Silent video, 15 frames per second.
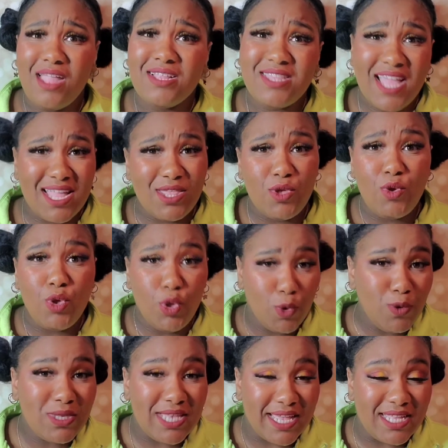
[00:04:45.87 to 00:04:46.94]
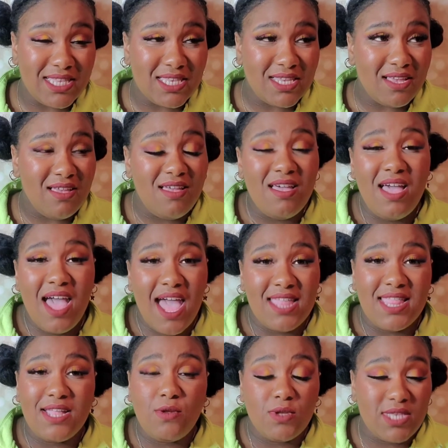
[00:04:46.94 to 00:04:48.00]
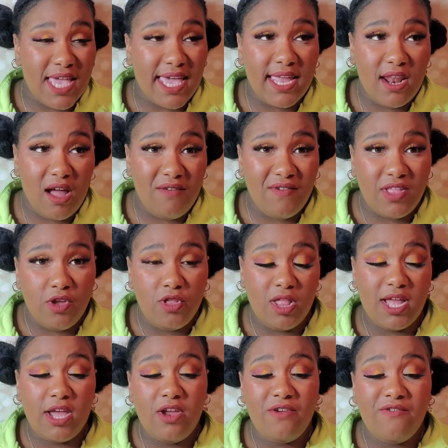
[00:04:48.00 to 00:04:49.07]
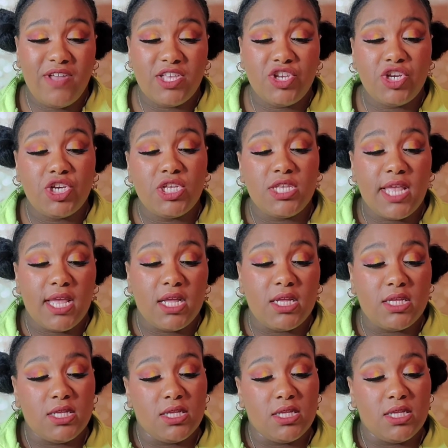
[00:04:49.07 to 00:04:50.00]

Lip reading: Then you use it, and then you take it off and you look at your face, you're just like,